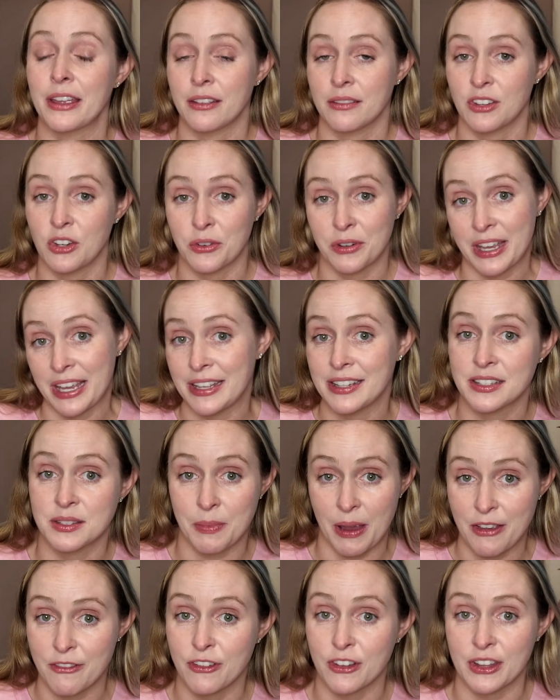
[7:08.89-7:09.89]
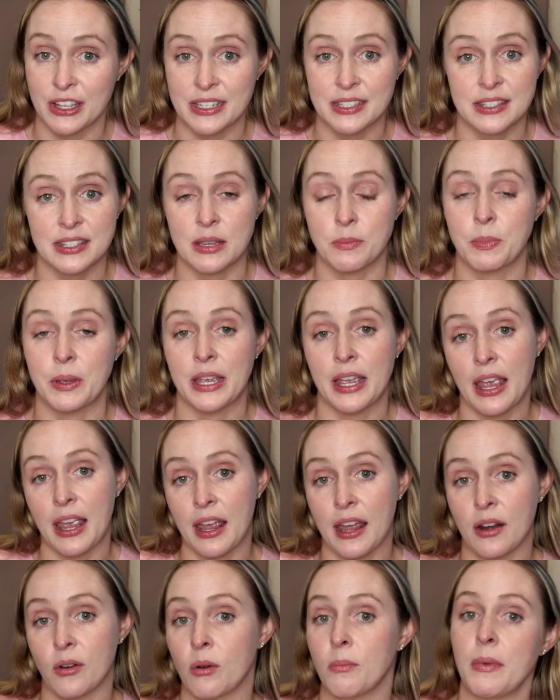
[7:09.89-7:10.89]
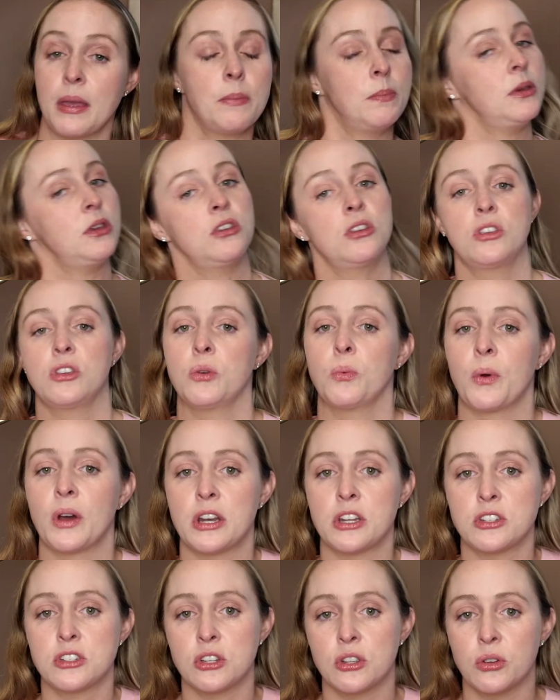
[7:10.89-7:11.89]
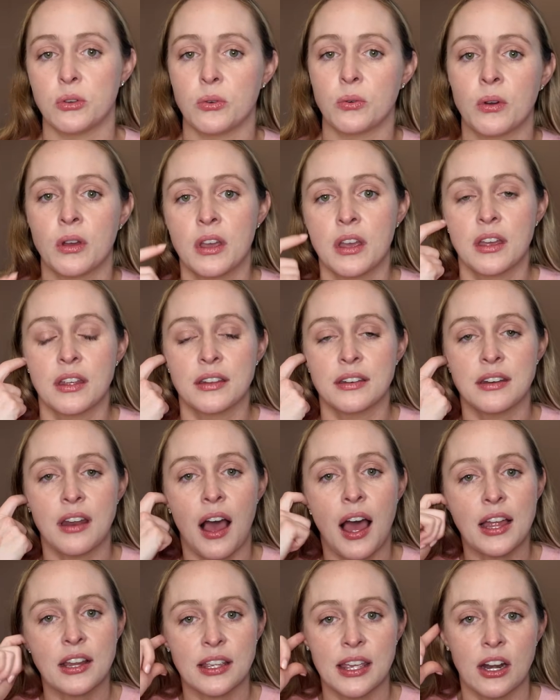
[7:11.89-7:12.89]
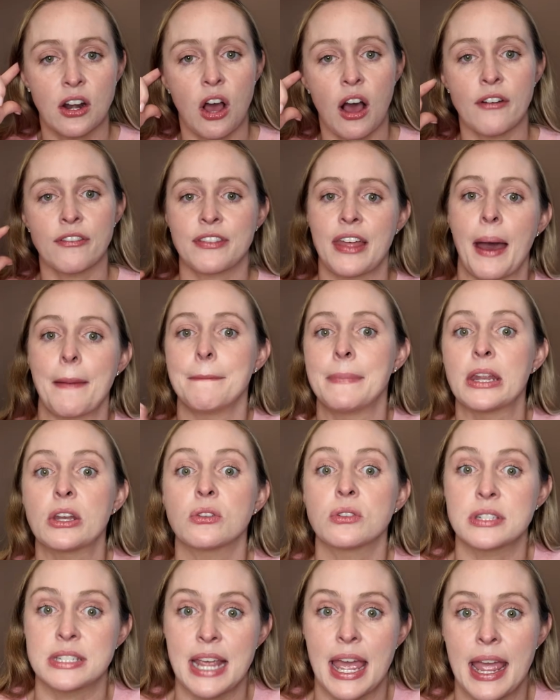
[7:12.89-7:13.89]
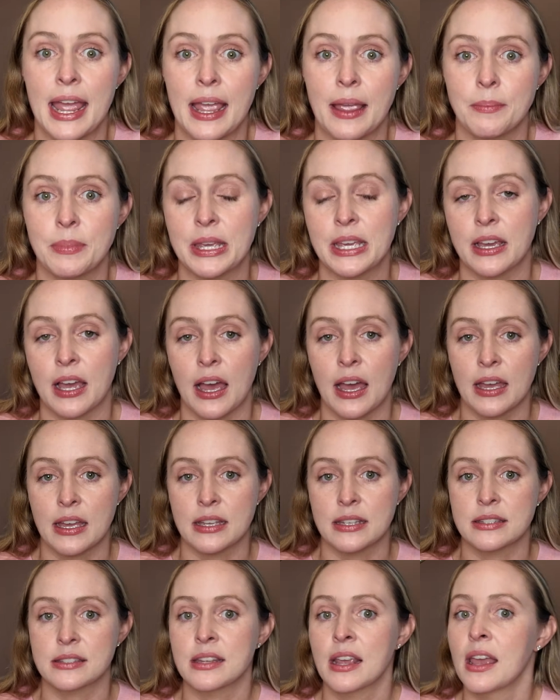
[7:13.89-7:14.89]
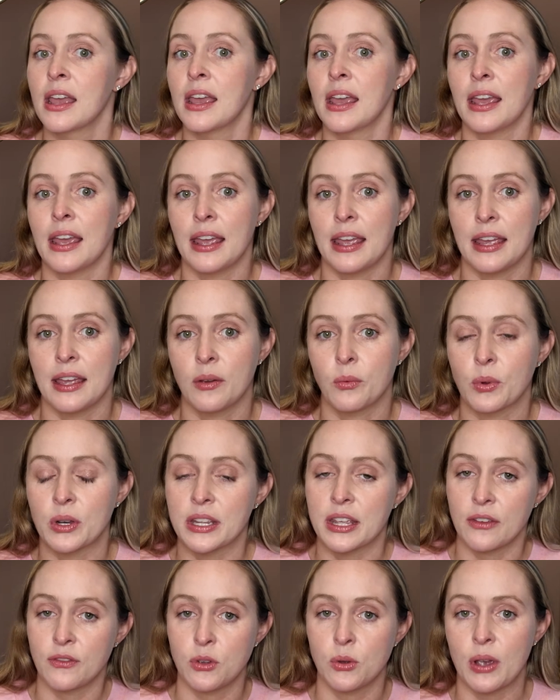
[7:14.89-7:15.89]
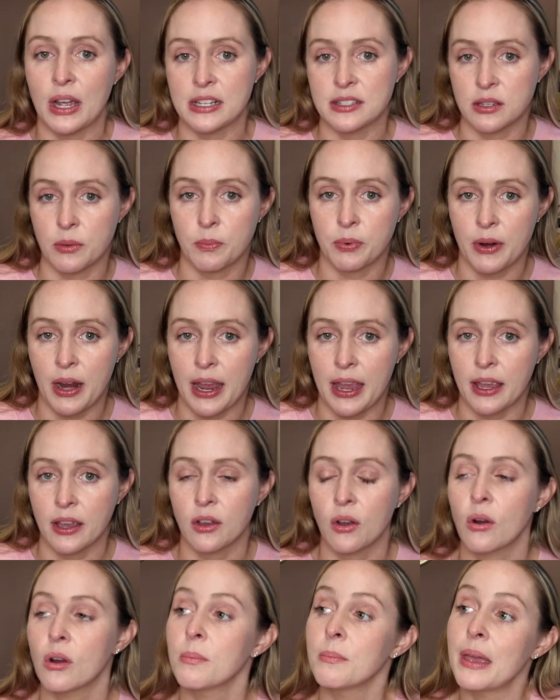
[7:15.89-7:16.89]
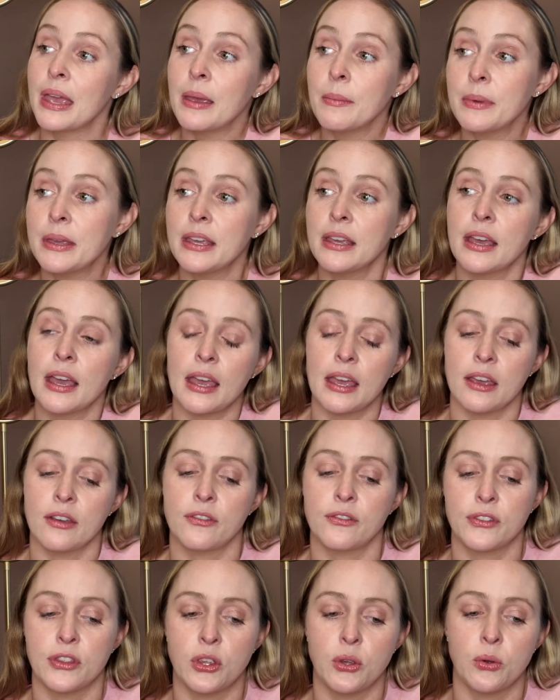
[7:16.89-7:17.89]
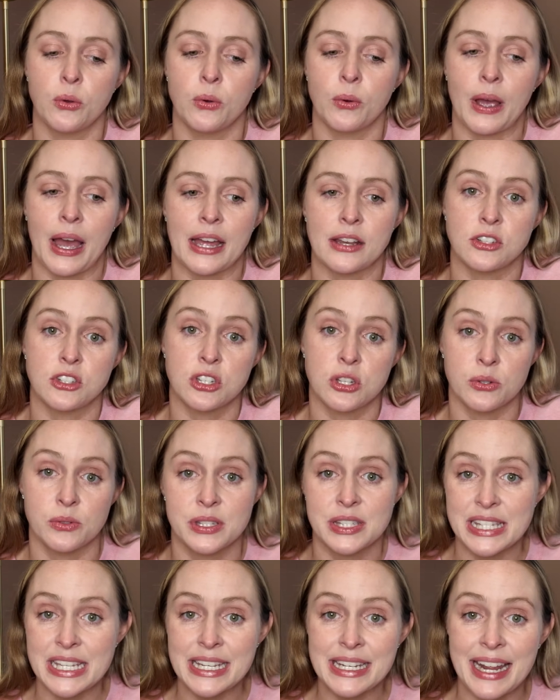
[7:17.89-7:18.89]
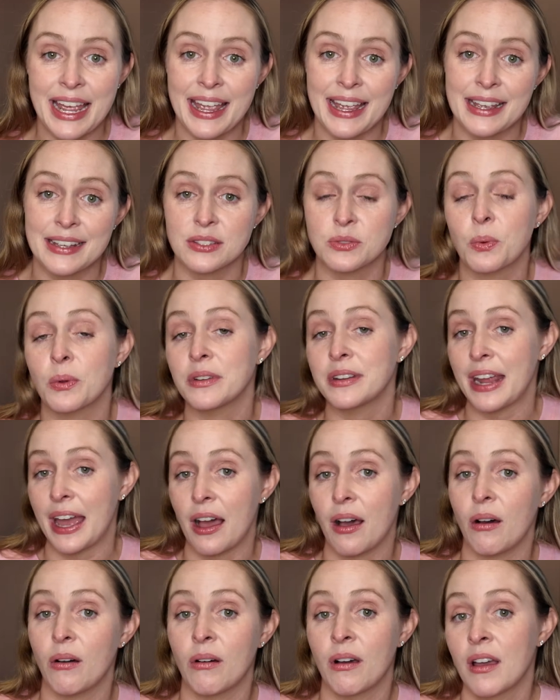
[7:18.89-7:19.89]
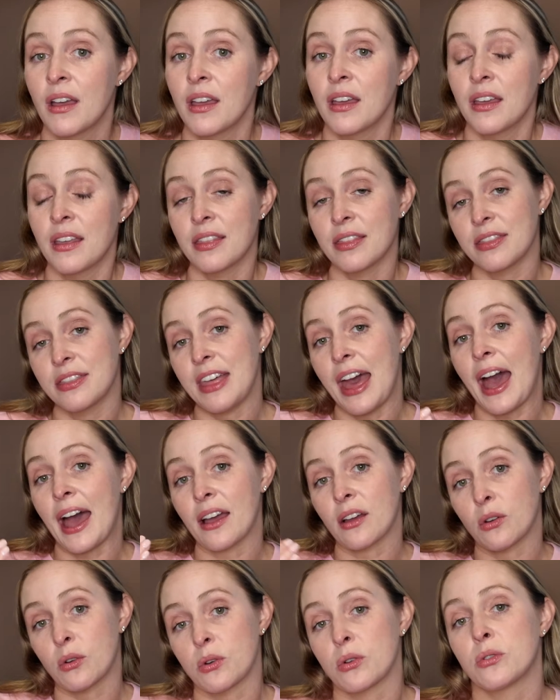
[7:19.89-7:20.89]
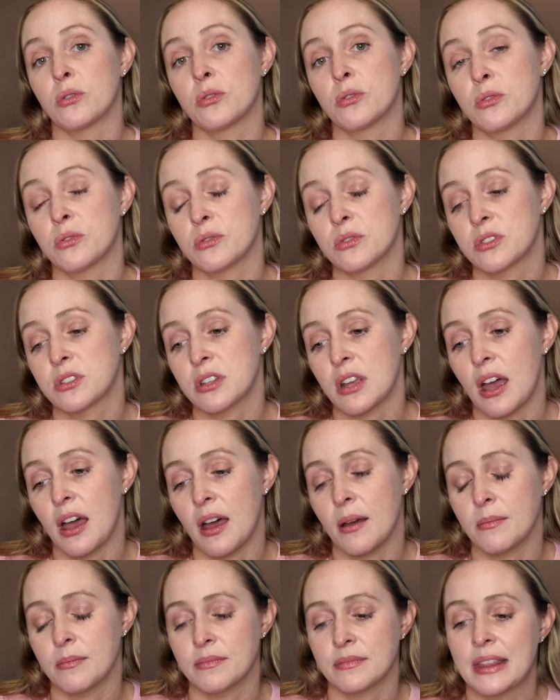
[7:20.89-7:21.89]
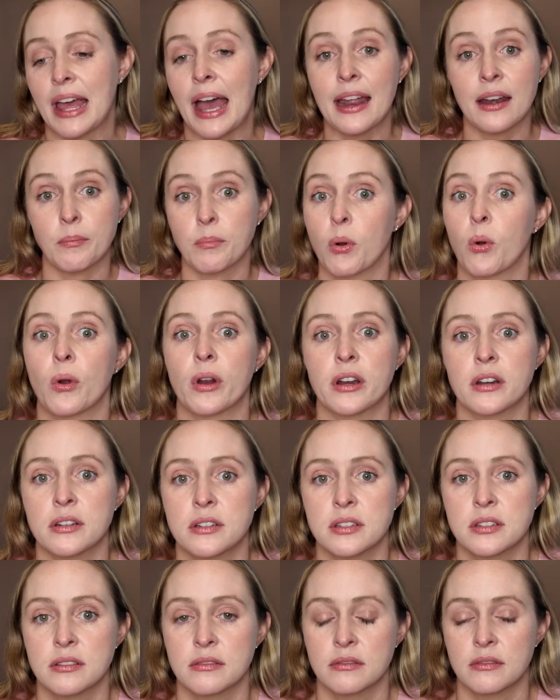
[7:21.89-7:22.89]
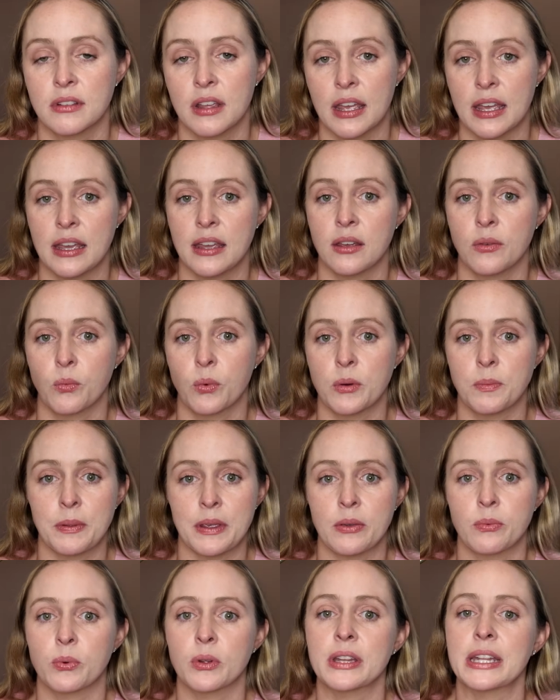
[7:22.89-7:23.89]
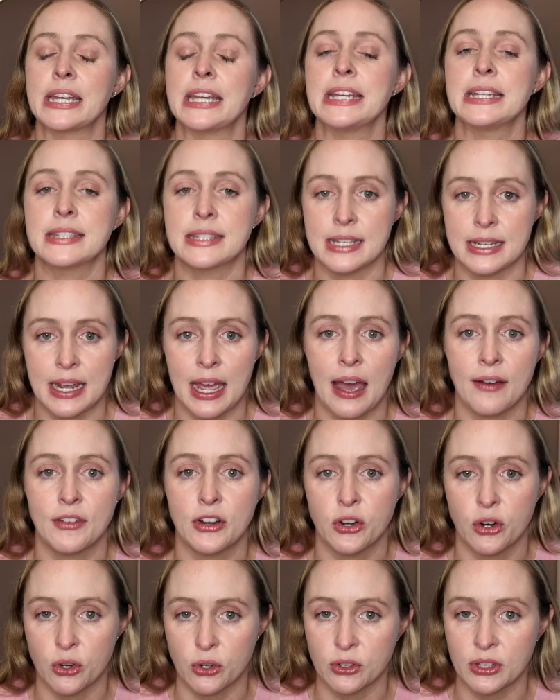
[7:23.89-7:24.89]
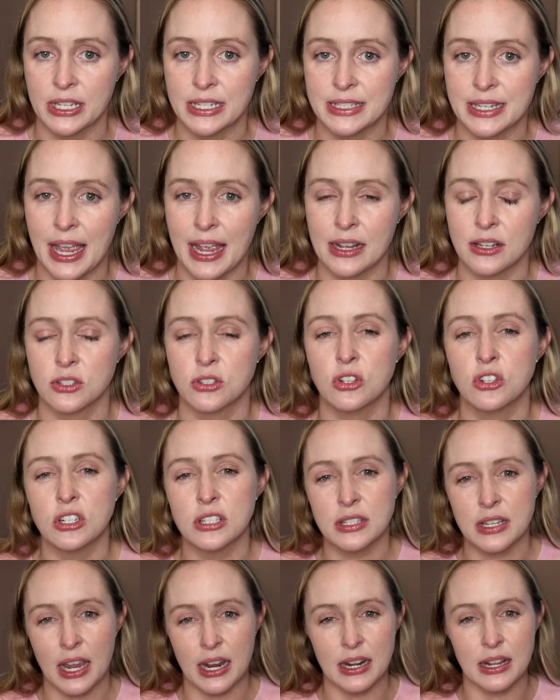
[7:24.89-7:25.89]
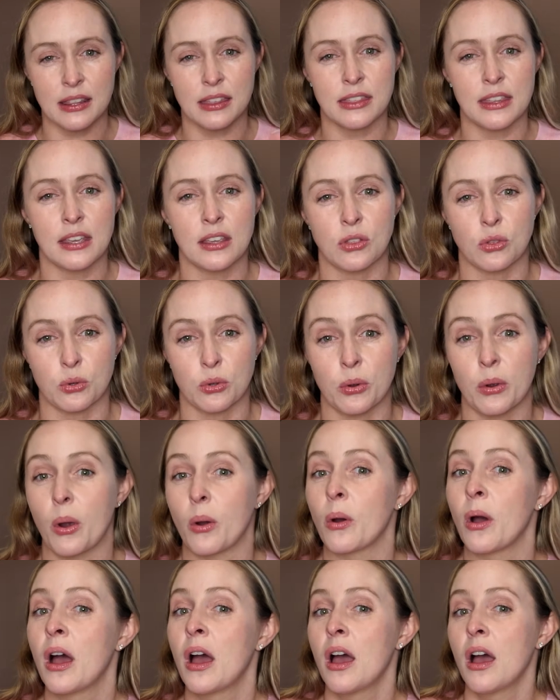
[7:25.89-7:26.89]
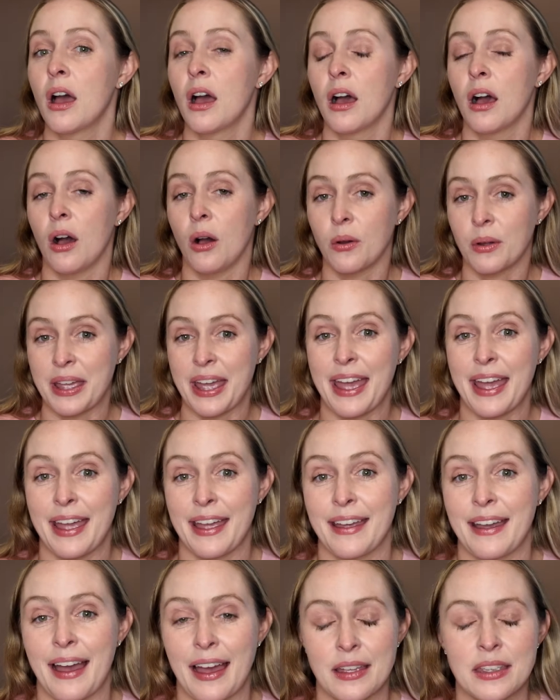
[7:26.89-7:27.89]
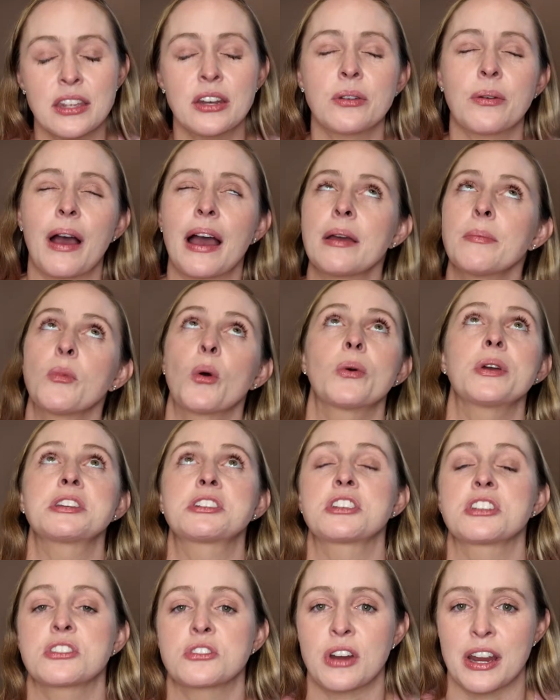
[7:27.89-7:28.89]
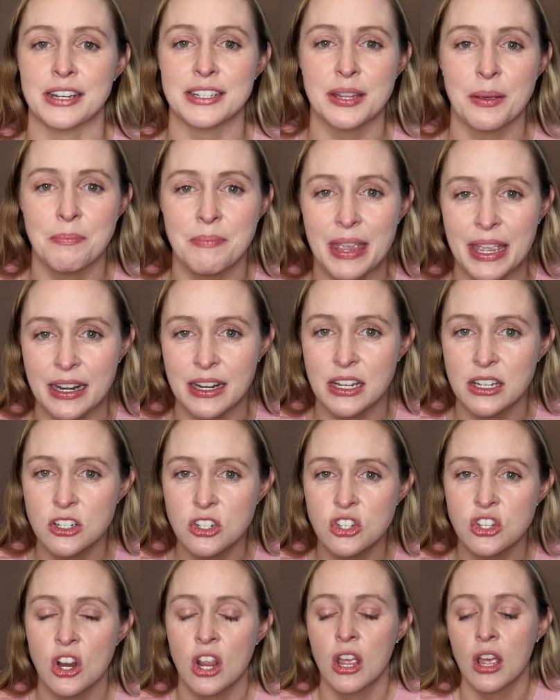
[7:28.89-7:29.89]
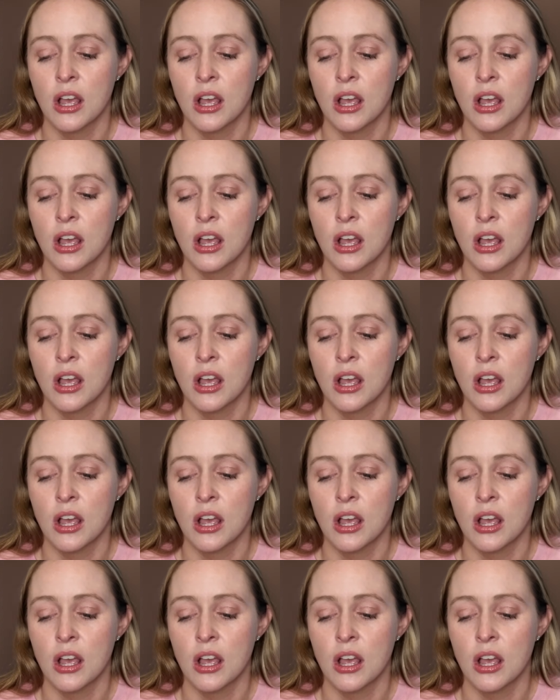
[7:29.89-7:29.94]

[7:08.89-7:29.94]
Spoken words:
Your kids might feel like sleeping in, or maybe you want to not get off that middle day because it would give you guys a break. Or maybe if you had 2 sea days, well, now that cruise, that port, it would be really easy to have an early day. So just kind of think through, okay, I'm always just trying to manage